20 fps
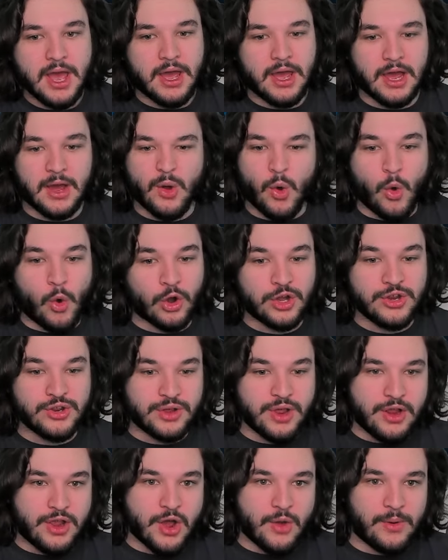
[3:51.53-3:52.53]
uh, or you
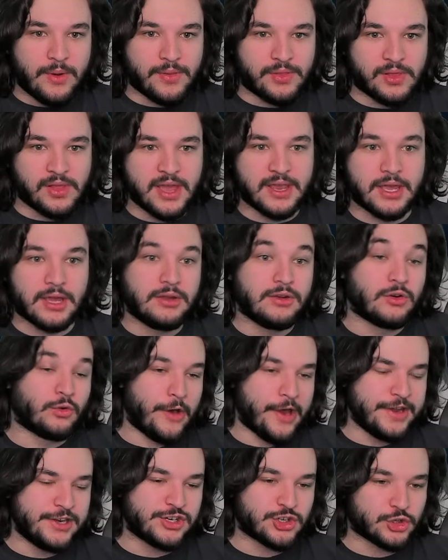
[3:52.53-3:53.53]
could go with like
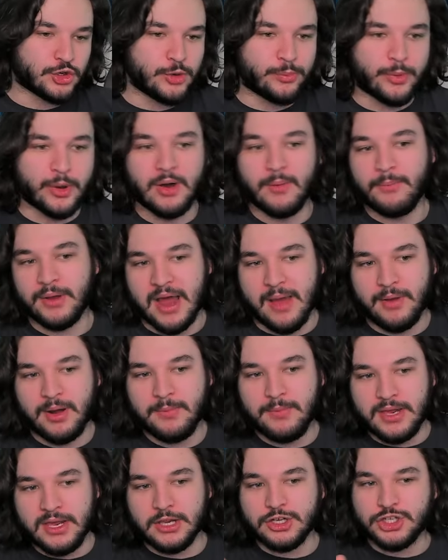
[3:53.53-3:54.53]
Range Trooper, but I'm going to
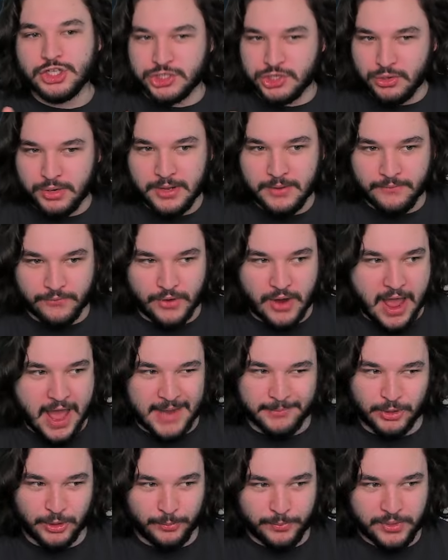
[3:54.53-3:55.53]
be shooting for
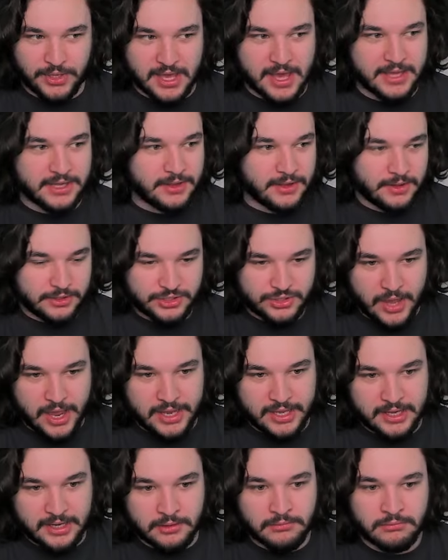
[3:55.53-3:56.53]
Admiral Piett so
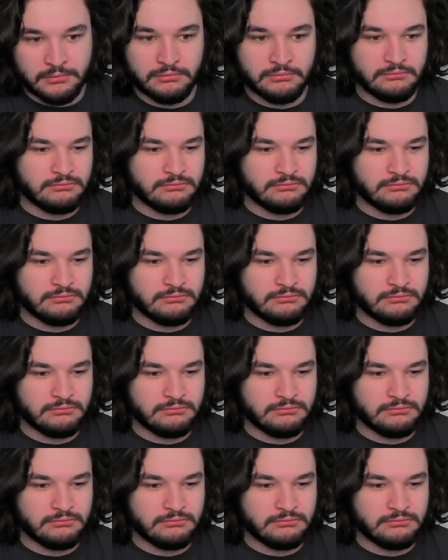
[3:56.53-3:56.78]
I can